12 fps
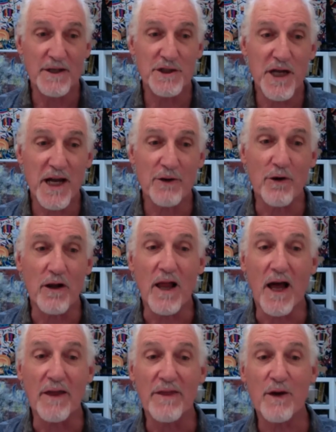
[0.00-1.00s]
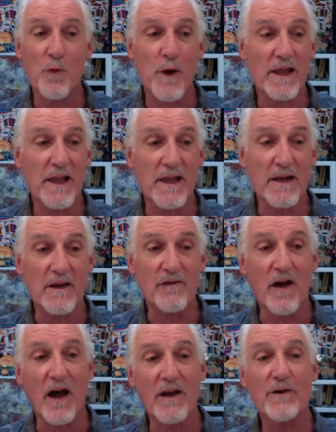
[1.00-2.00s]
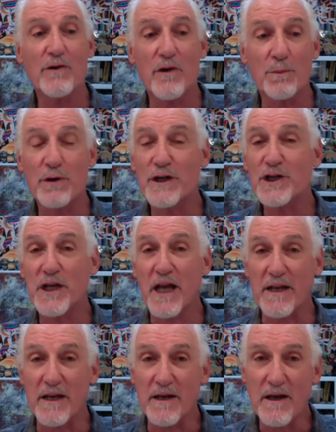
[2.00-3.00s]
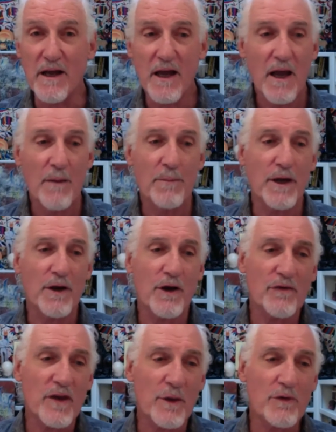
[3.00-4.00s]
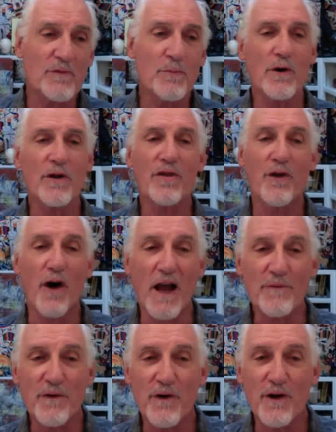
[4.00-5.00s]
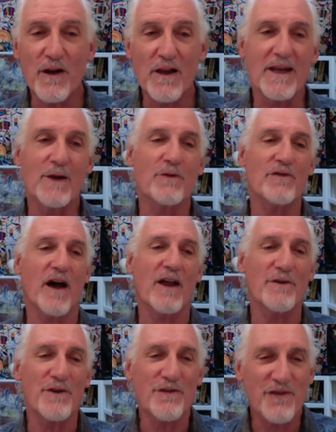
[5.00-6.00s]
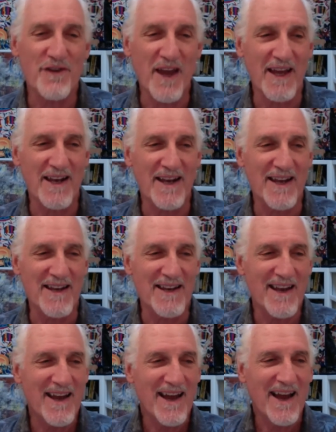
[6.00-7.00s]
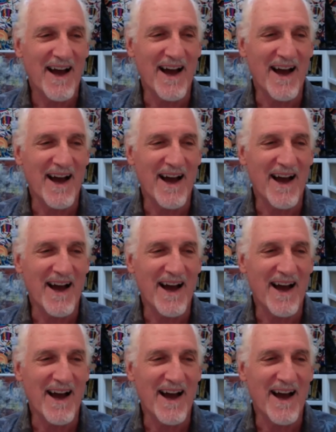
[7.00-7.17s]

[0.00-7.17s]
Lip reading: But in general, I think Weakland is underappreciated because he was more thoughtful and he was understated.